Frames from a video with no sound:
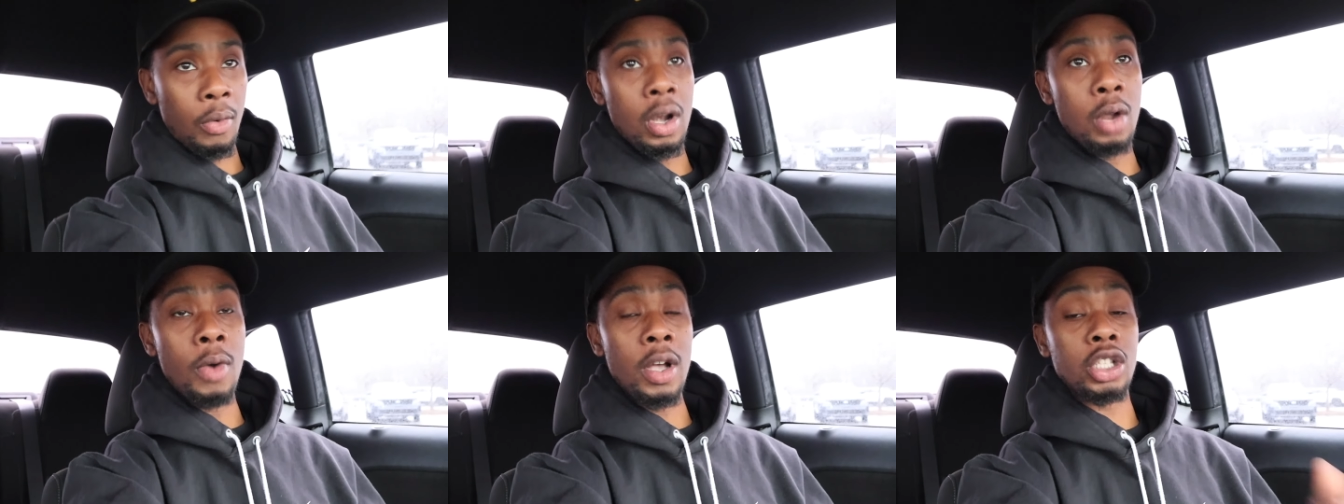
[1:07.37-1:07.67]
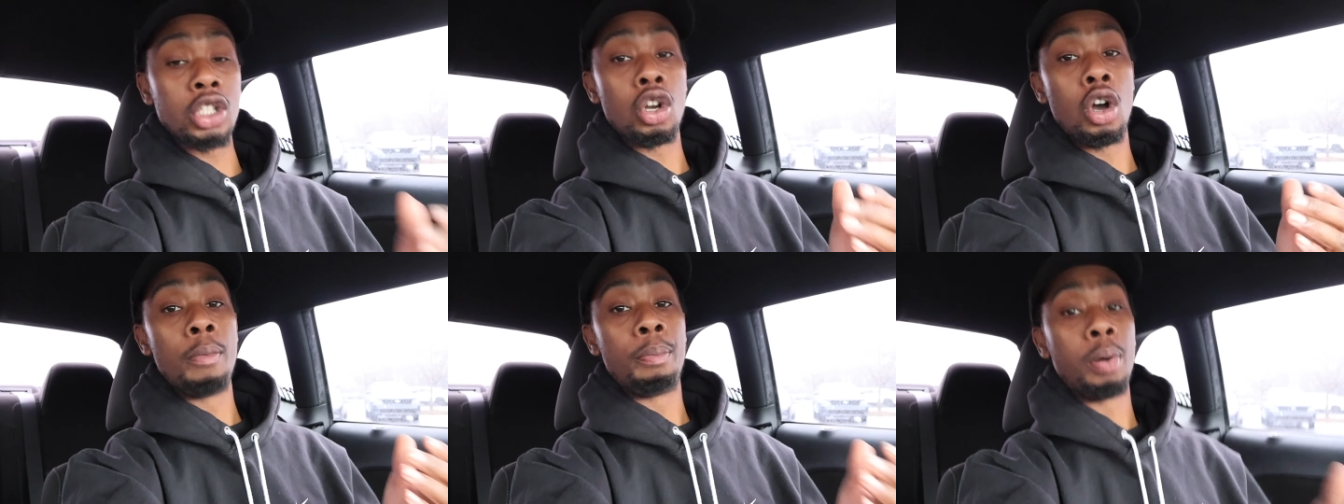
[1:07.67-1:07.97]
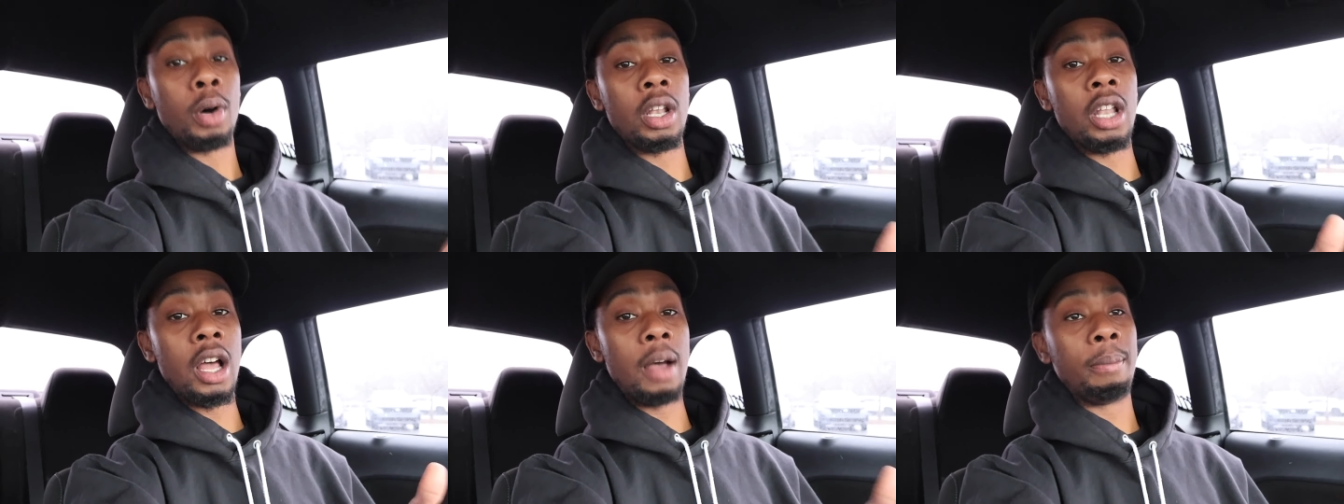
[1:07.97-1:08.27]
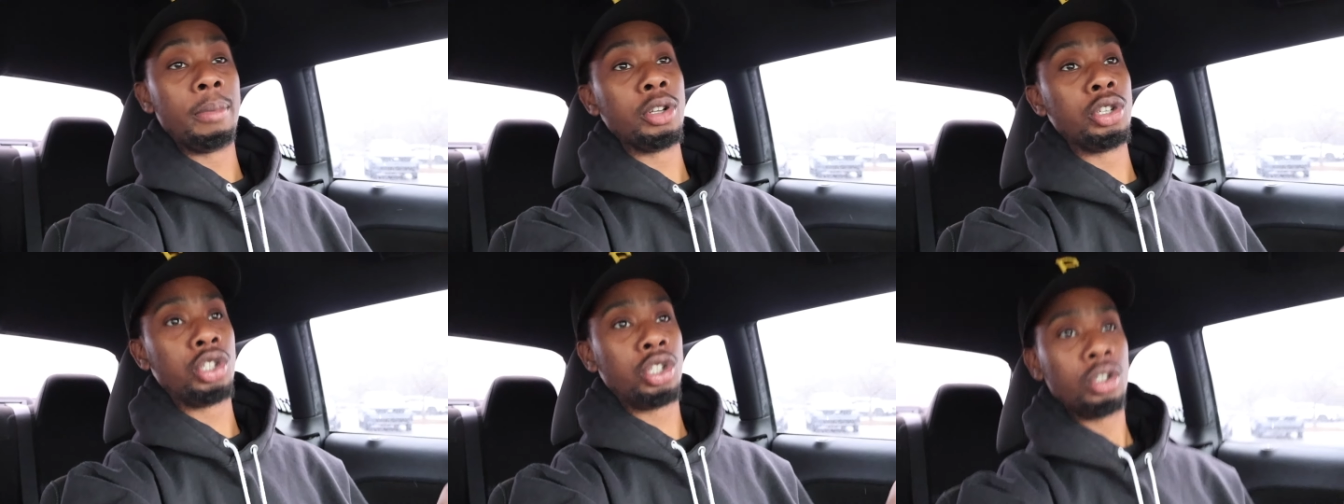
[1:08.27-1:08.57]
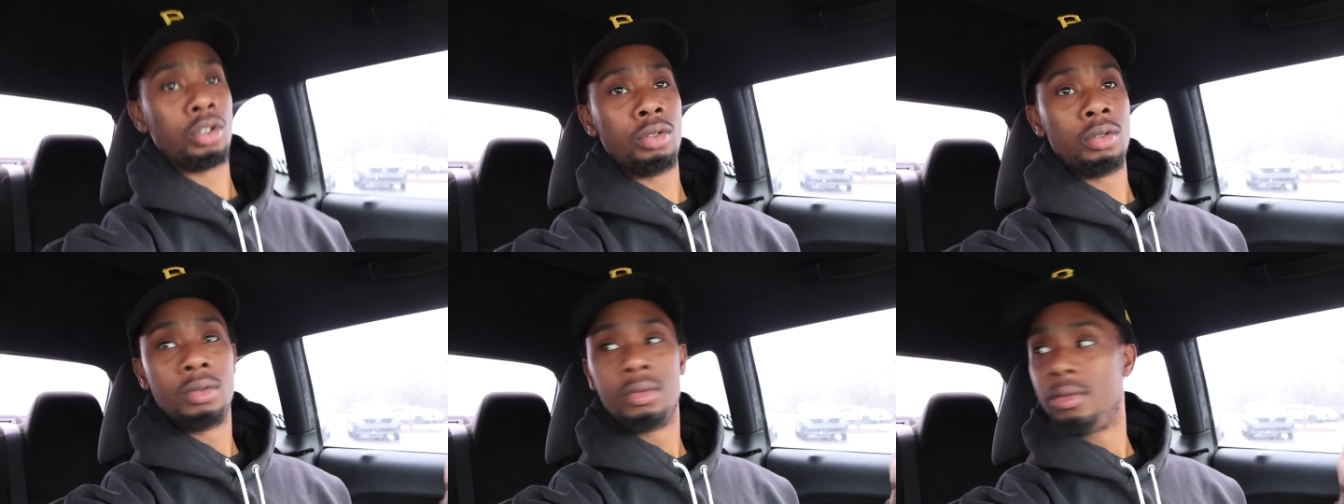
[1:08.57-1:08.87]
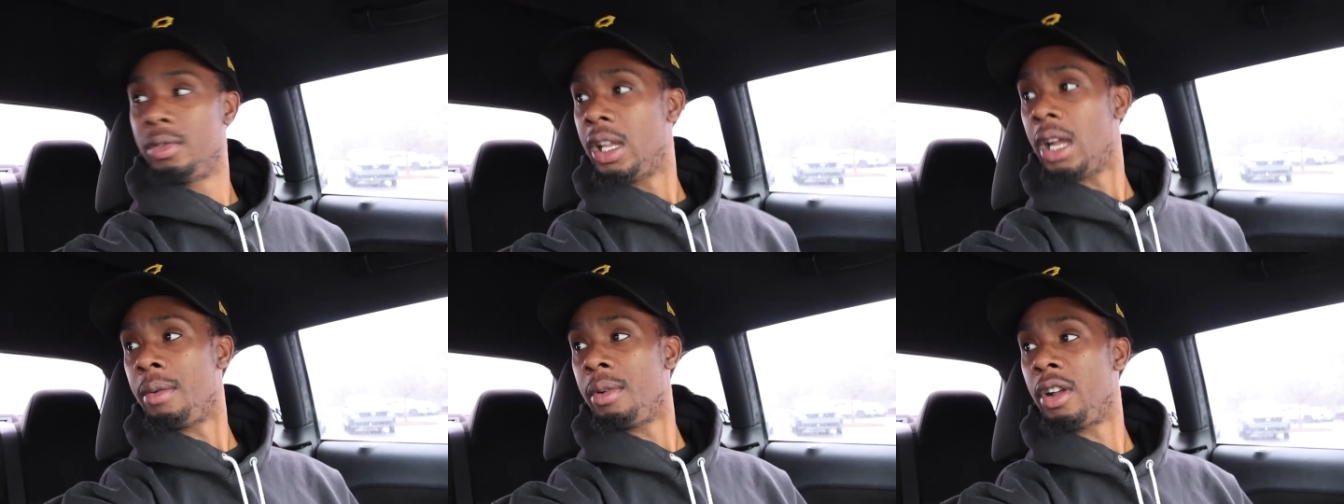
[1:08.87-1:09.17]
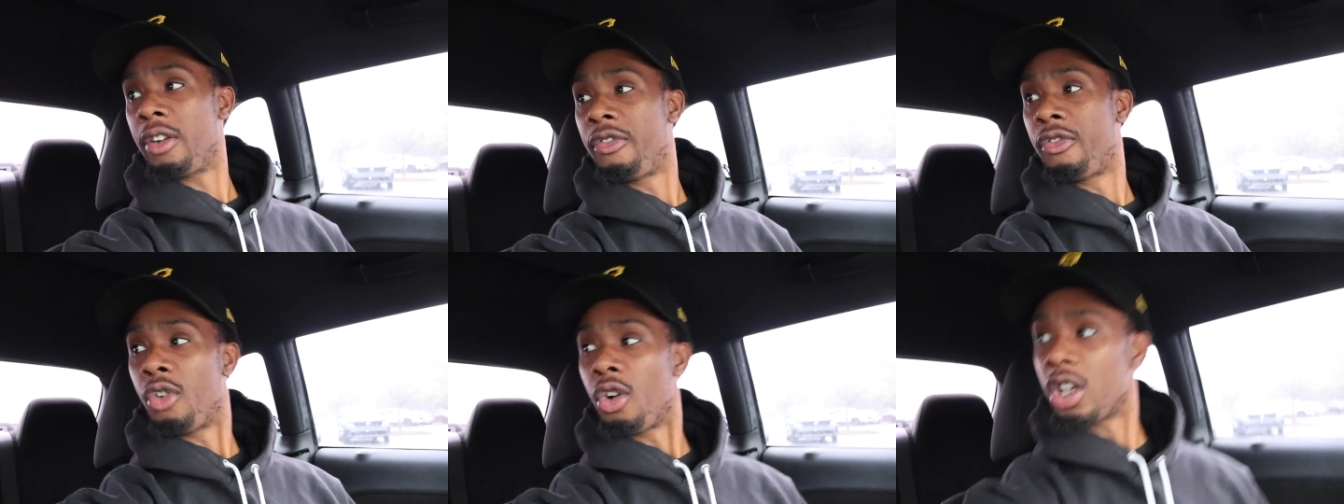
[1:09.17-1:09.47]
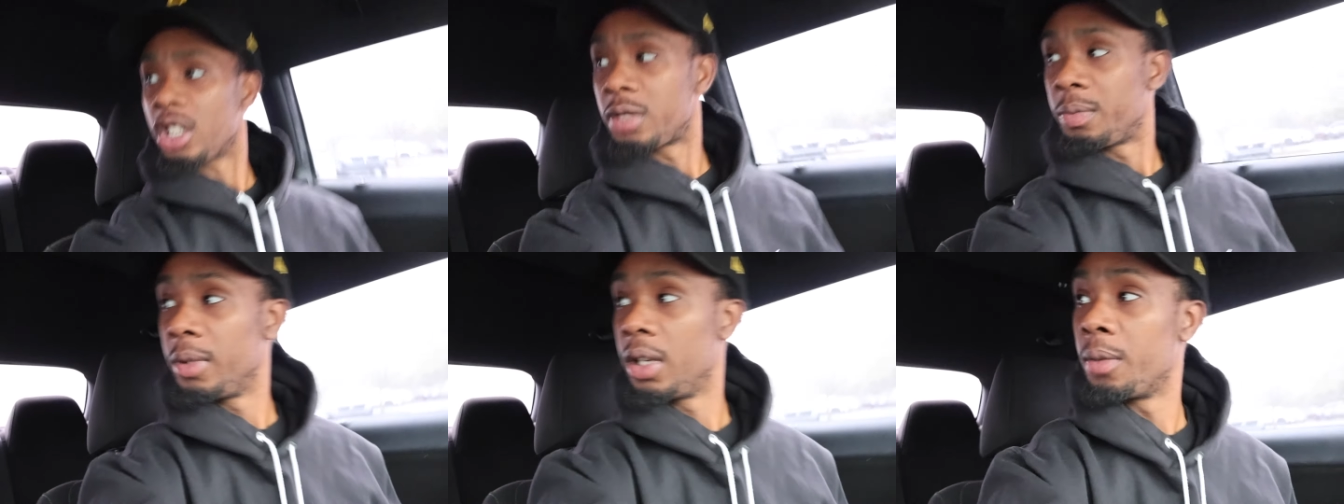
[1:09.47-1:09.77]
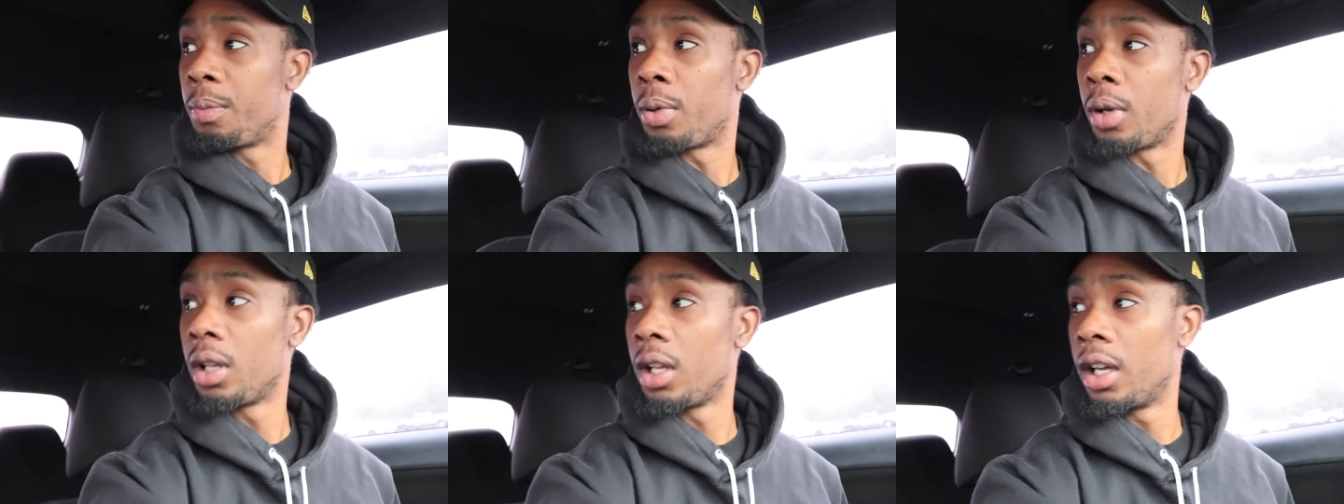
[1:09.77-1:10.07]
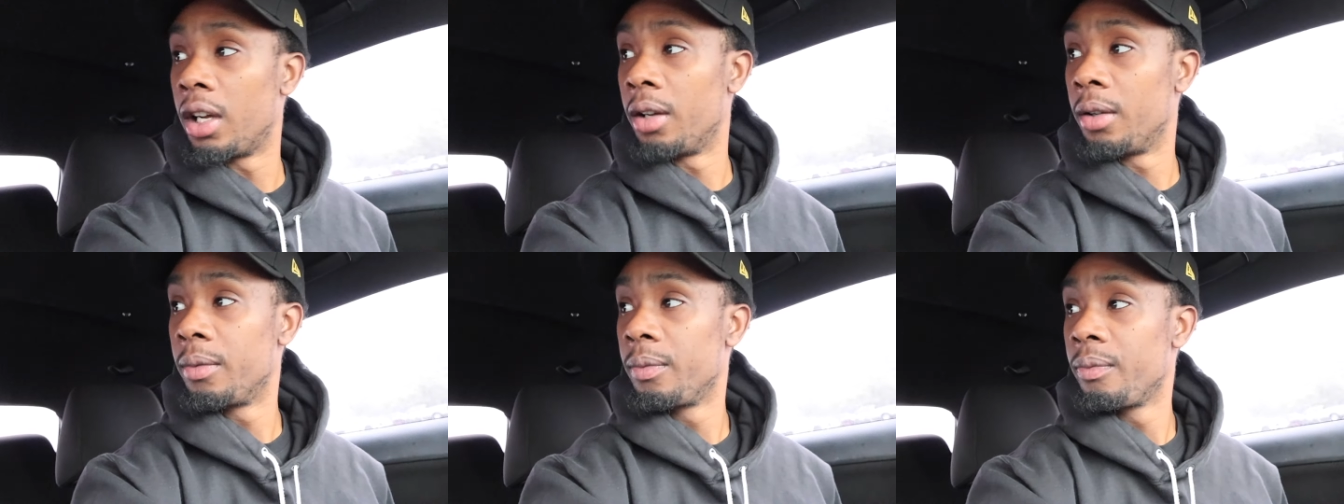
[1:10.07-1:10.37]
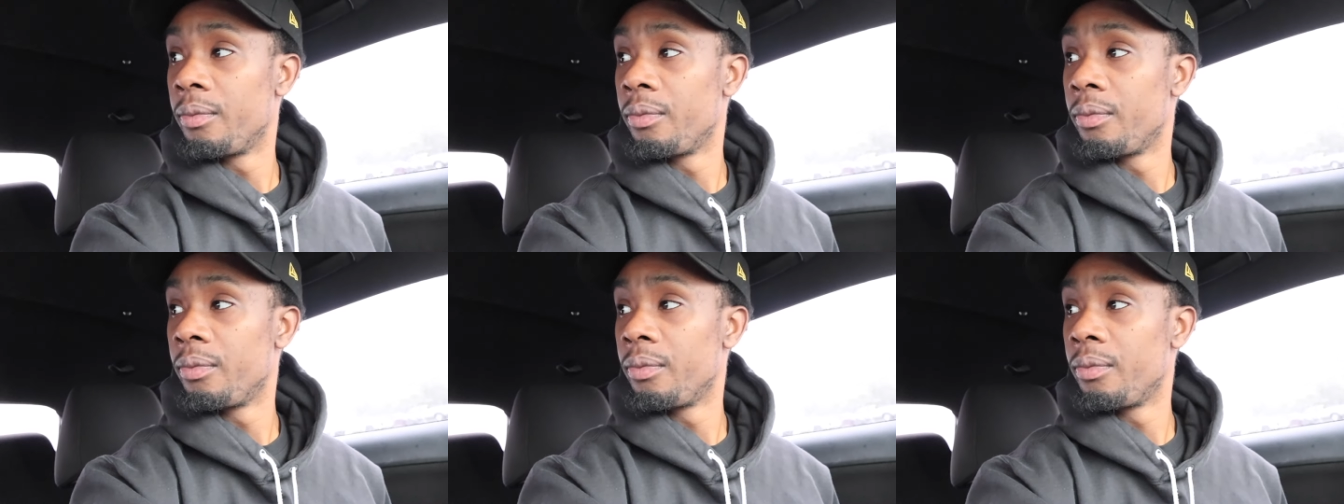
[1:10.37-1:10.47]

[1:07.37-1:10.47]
I really wasn't gonna pull up, but you damn near forced me to pull up.